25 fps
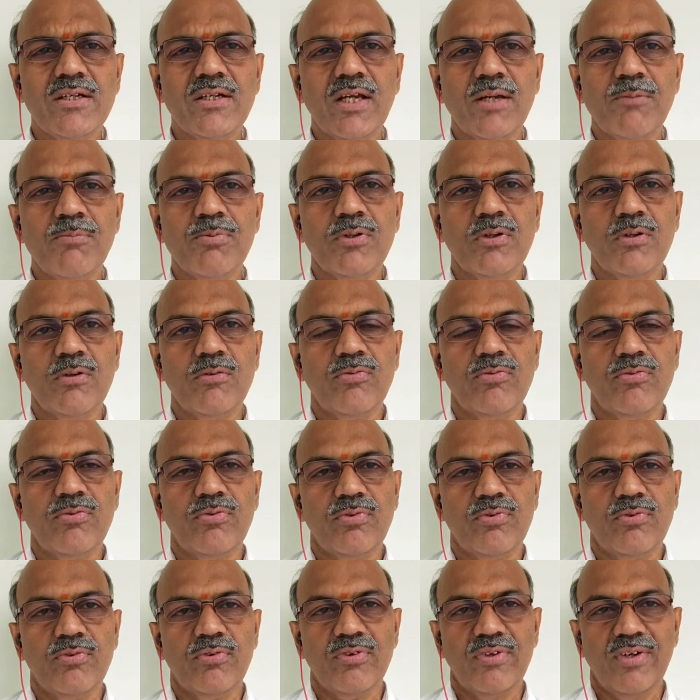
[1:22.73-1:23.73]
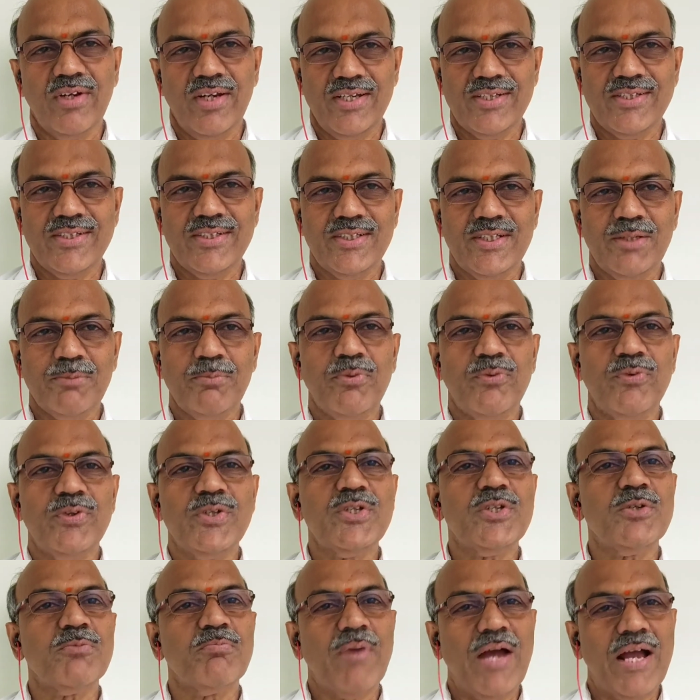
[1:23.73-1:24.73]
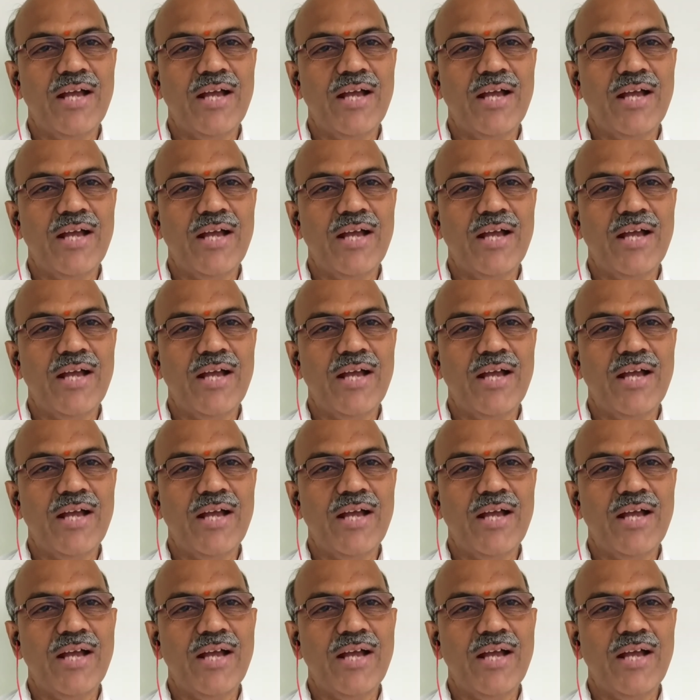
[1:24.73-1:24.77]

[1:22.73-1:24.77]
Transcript: types of relationships which